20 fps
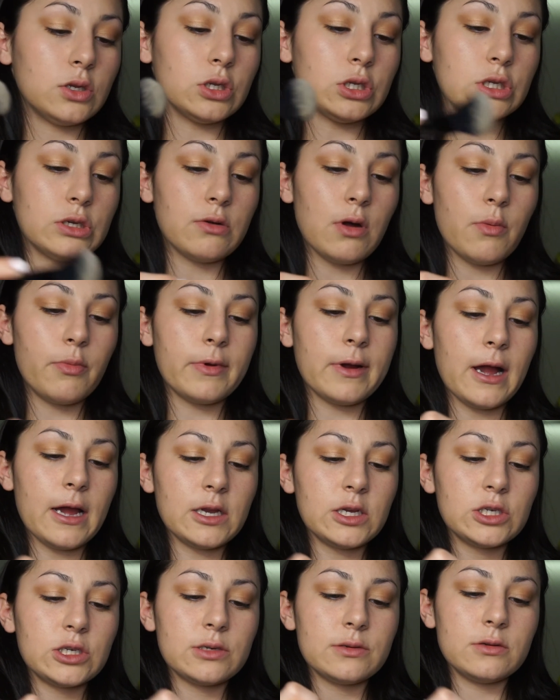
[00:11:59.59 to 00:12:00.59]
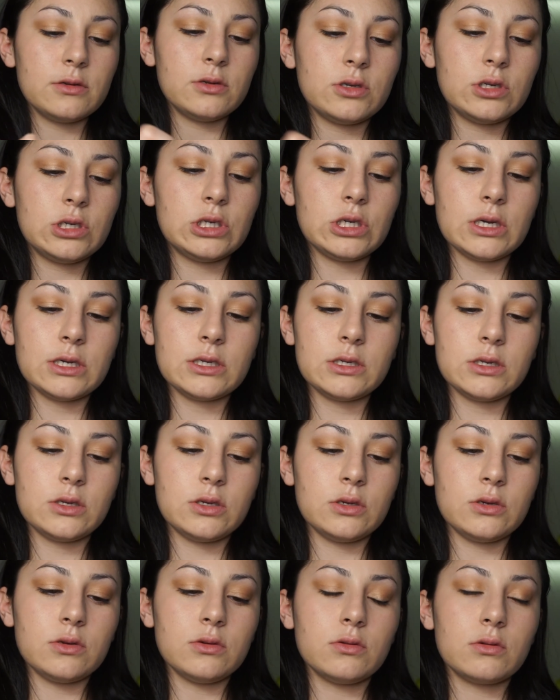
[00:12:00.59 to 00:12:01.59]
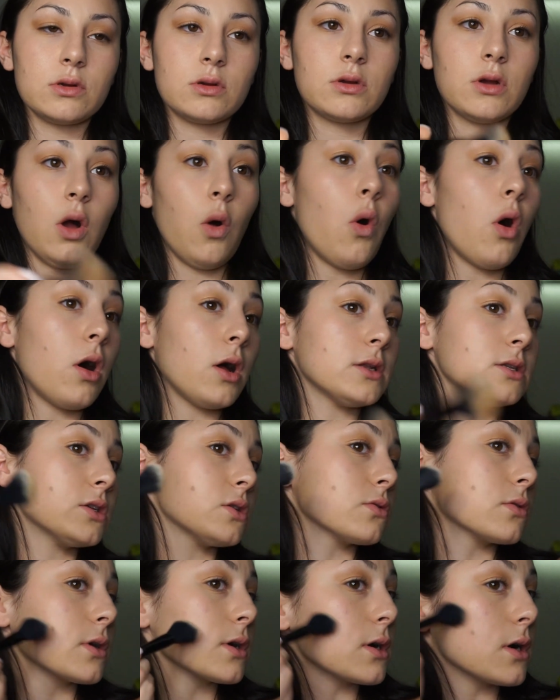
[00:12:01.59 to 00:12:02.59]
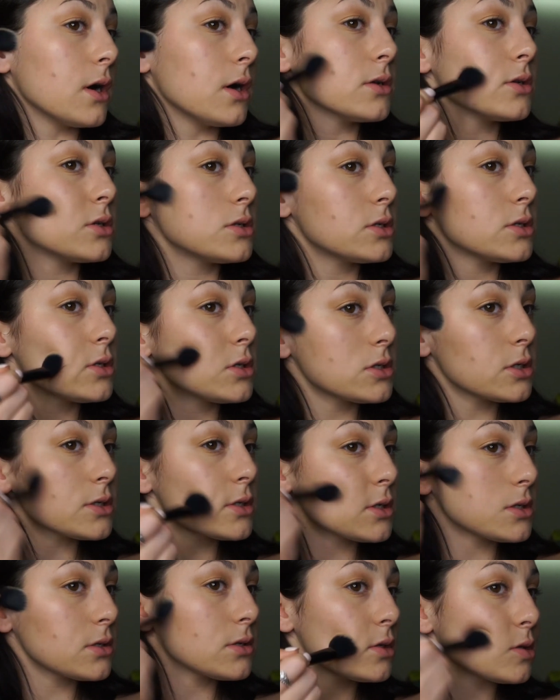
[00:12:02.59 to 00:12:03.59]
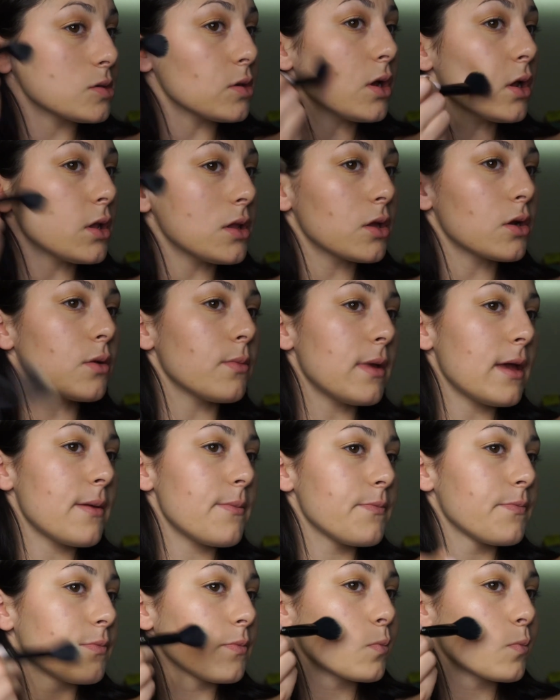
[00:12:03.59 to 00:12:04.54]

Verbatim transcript: duo brush just to contour just a little bit.